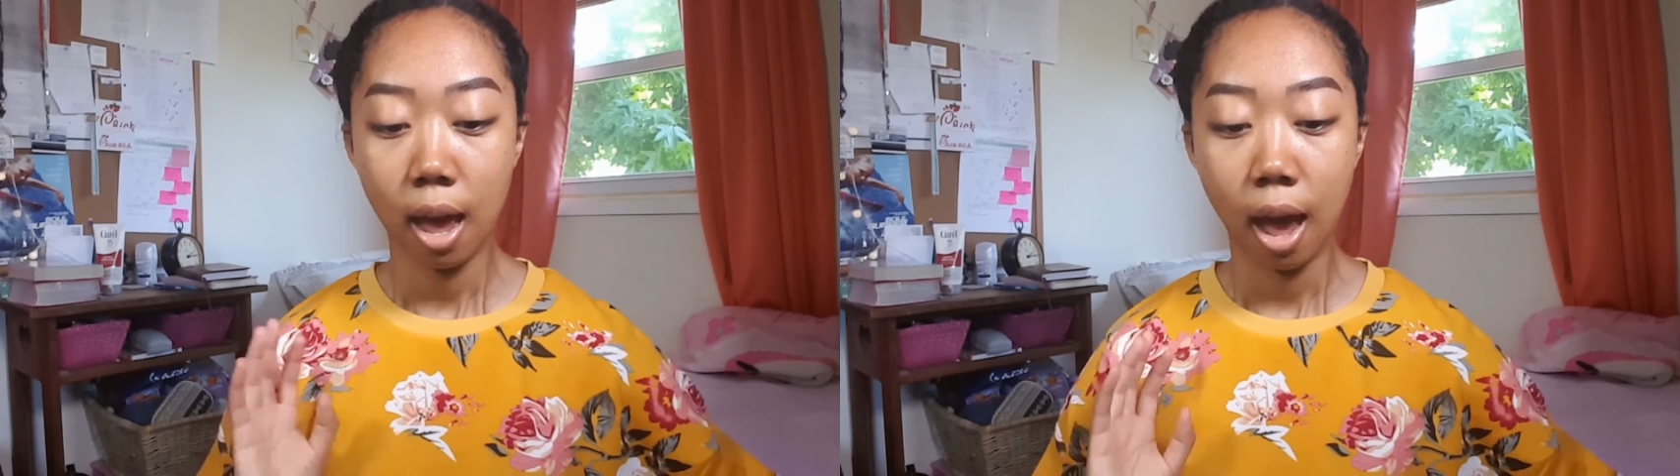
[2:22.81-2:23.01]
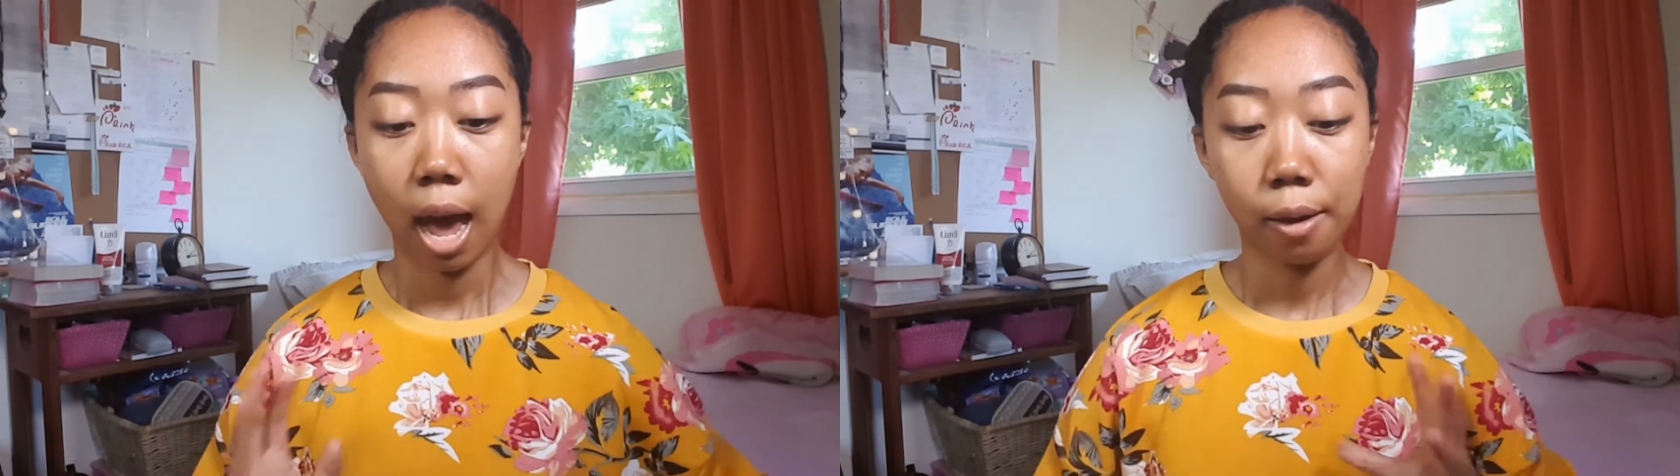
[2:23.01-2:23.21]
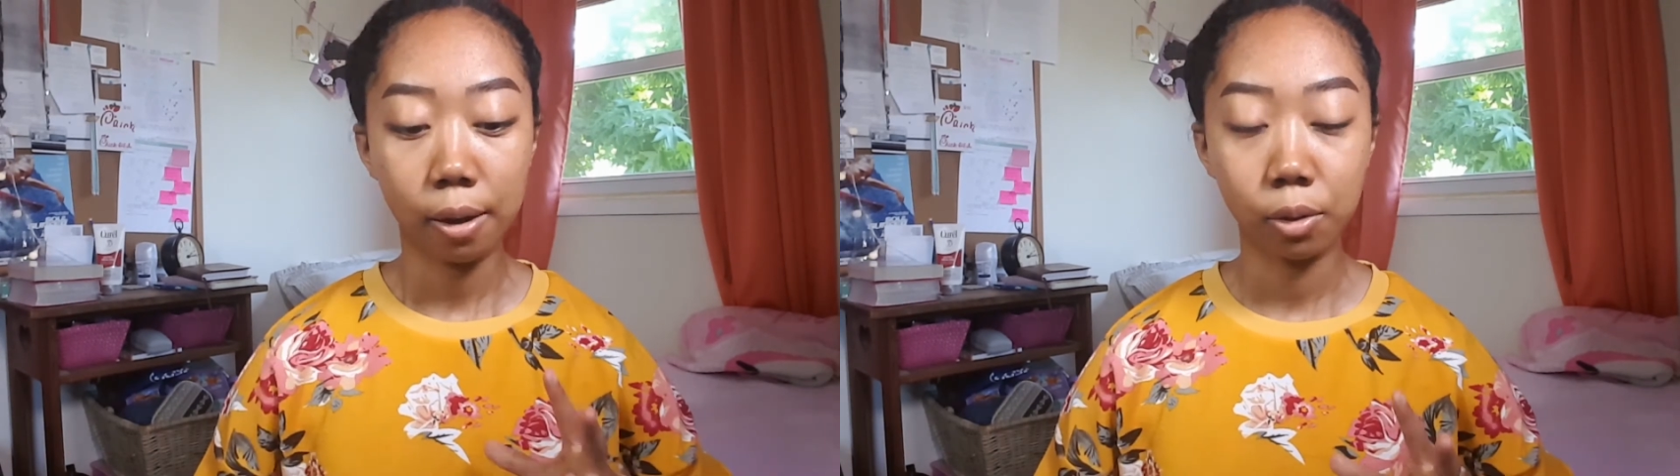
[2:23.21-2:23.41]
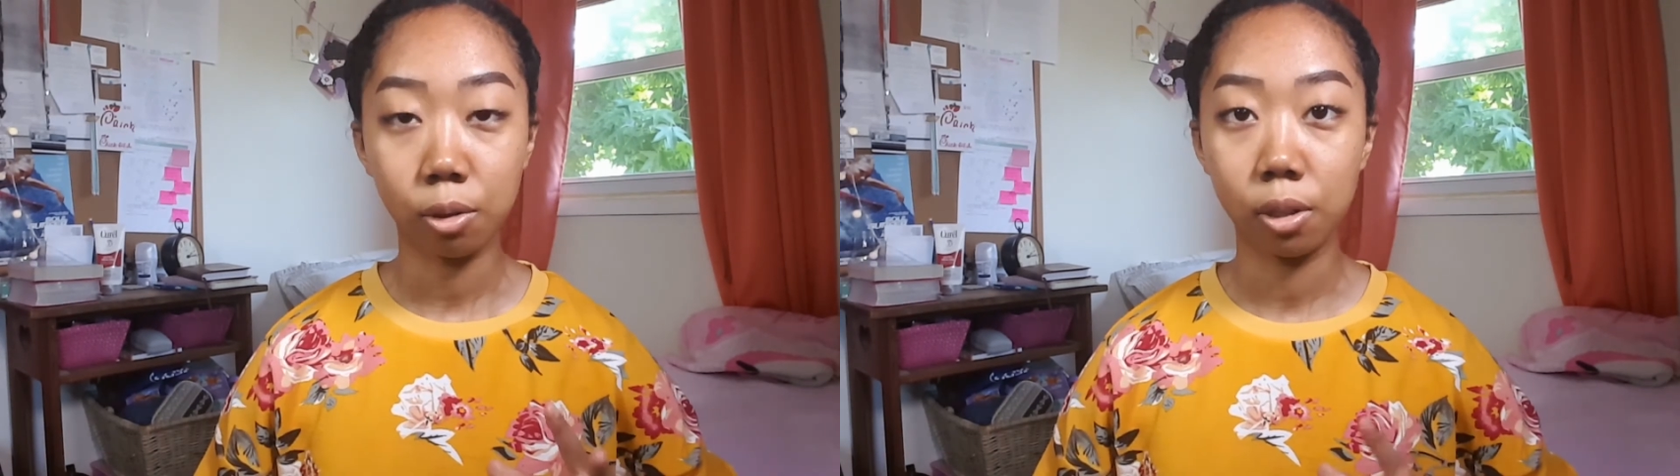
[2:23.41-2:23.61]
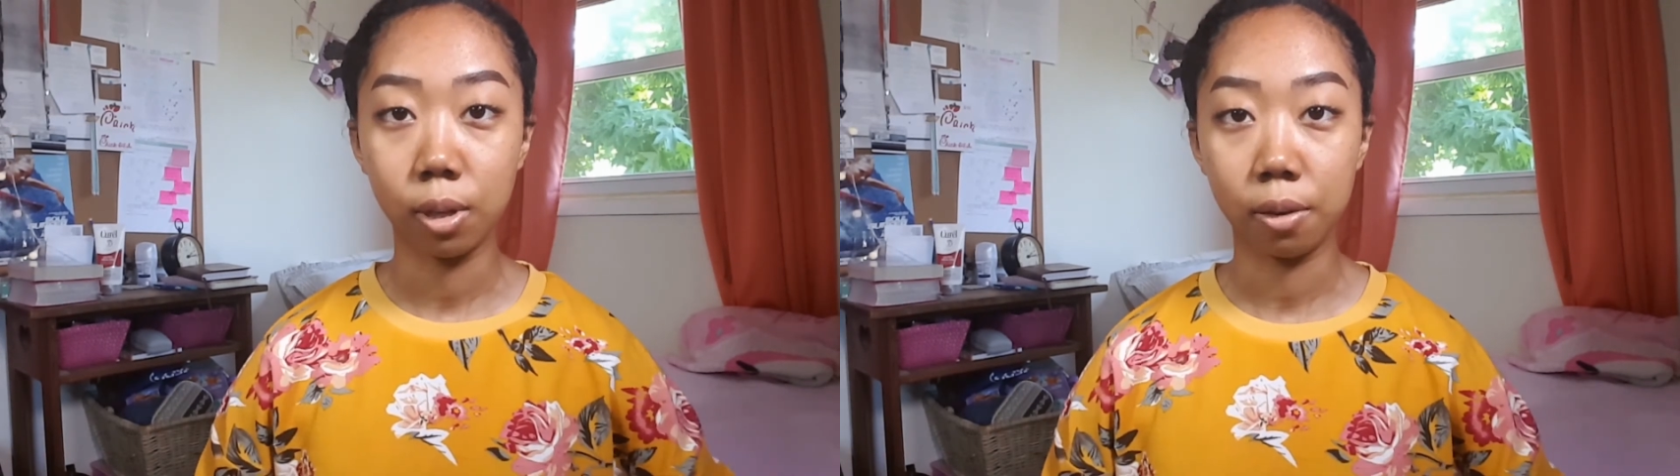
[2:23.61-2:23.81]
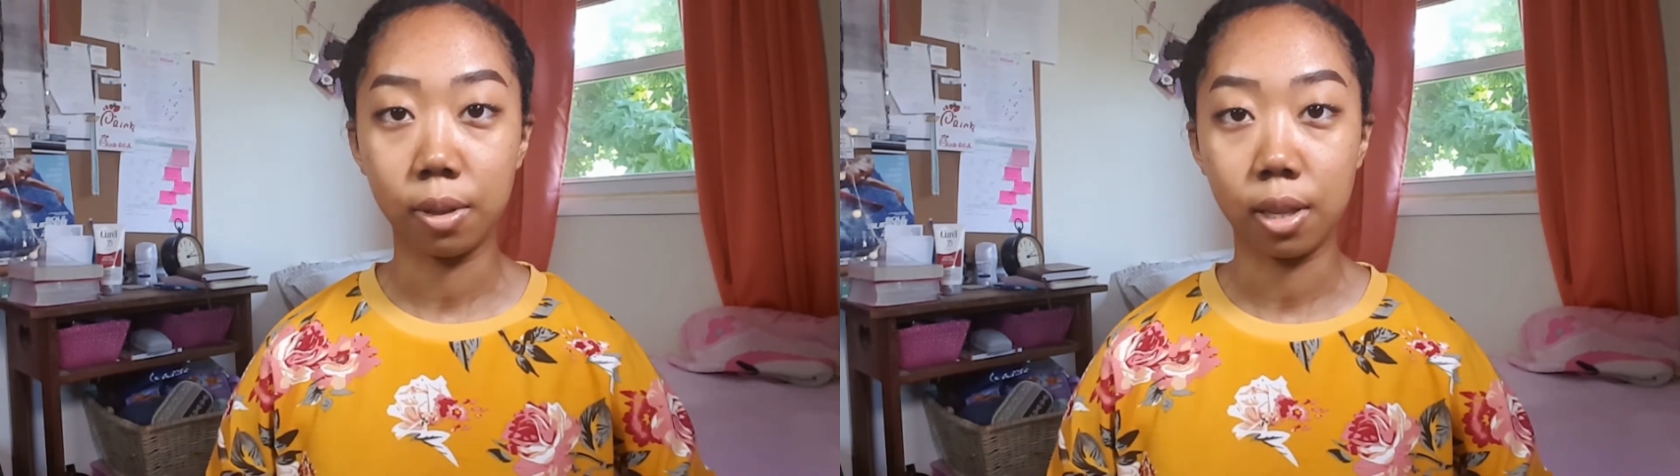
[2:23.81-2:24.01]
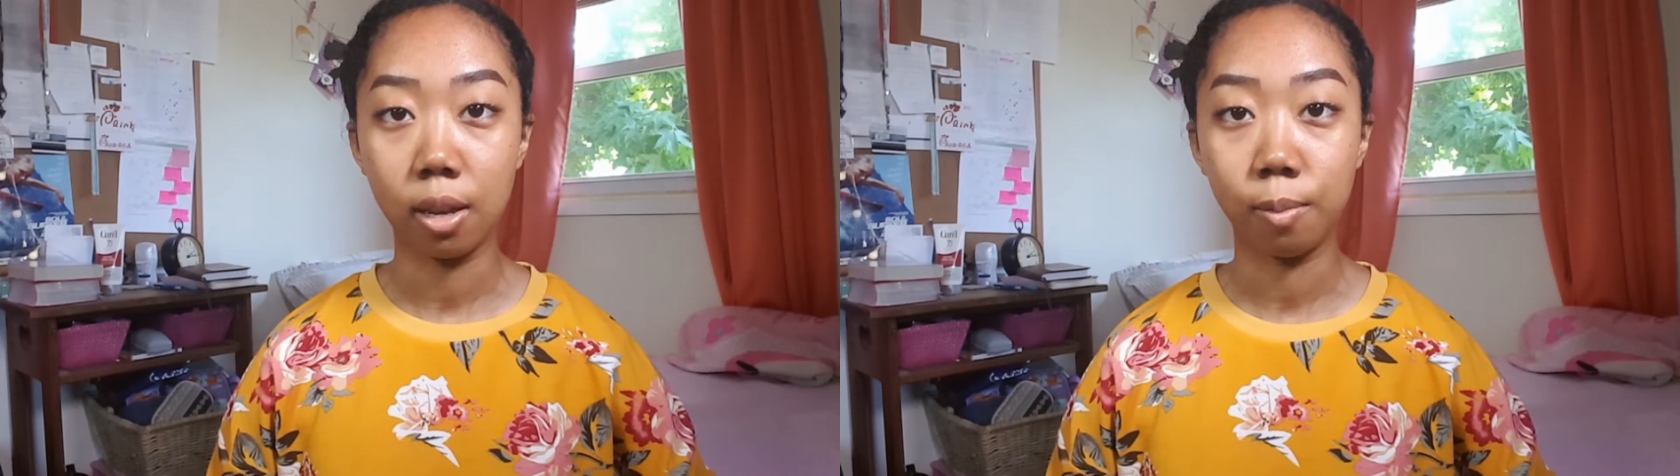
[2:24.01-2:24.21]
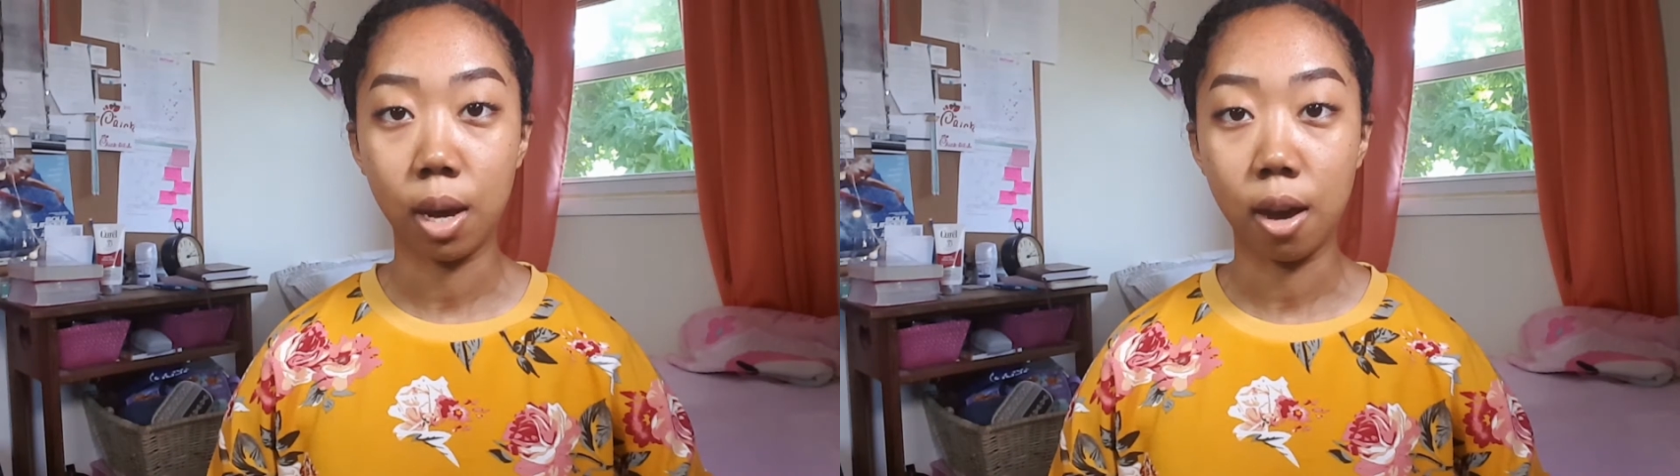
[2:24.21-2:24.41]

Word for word: how I was going to work with them,